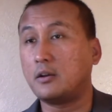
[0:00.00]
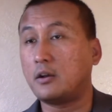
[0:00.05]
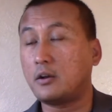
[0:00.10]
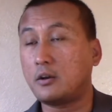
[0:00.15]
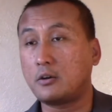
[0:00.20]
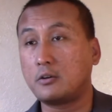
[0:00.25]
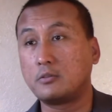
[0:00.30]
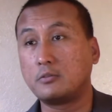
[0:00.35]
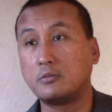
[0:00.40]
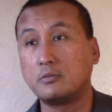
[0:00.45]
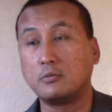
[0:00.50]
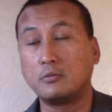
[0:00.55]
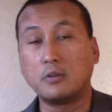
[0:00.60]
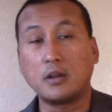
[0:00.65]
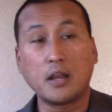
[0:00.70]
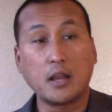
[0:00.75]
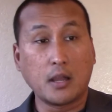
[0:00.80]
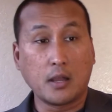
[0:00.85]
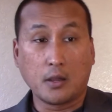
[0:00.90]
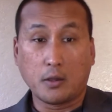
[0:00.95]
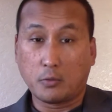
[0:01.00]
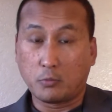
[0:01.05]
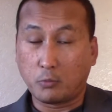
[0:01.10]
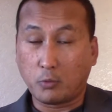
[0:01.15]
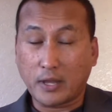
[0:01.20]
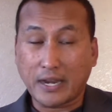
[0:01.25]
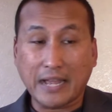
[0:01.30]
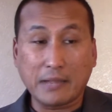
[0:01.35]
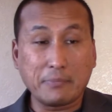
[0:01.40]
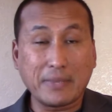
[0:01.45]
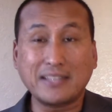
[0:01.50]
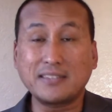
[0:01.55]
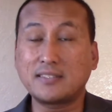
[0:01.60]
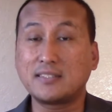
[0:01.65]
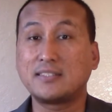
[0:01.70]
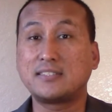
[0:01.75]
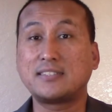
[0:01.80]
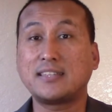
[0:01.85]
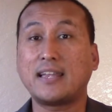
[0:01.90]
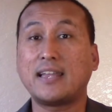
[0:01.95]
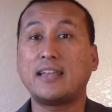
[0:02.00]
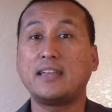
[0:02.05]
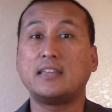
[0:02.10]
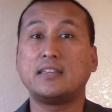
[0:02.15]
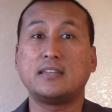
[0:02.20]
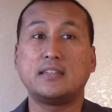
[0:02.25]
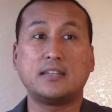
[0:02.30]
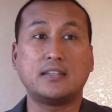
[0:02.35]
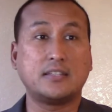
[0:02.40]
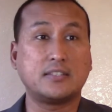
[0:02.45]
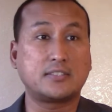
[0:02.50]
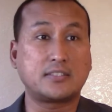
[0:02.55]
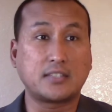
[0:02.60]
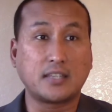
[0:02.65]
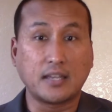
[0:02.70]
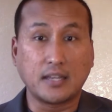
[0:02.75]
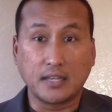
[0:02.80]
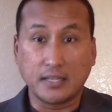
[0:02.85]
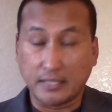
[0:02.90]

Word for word: Oh, what I meant to say is,